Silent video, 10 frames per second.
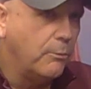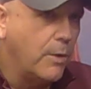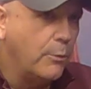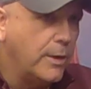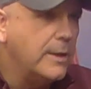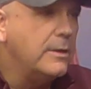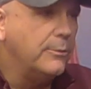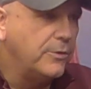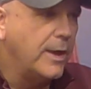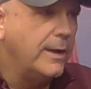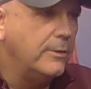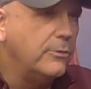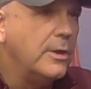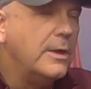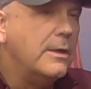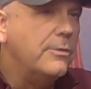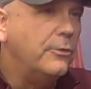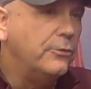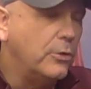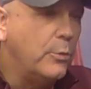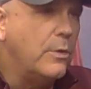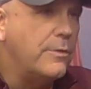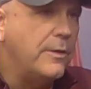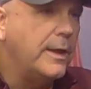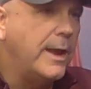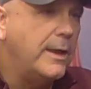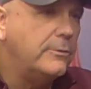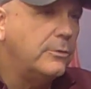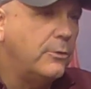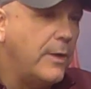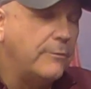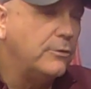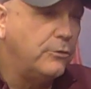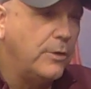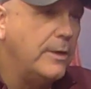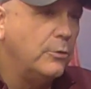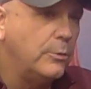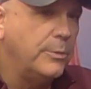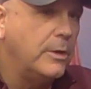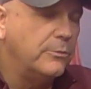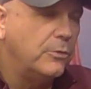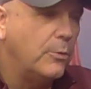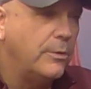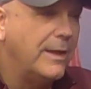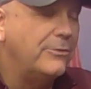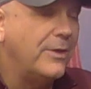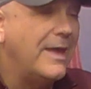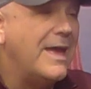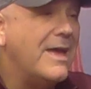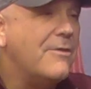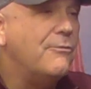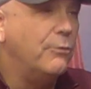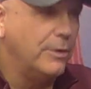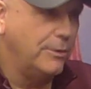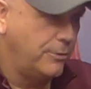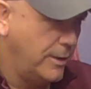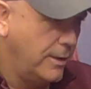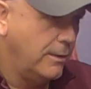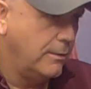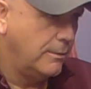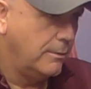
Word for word: what we end up saying is there's only one thing that has you have to change in order to become sober, and that's everything.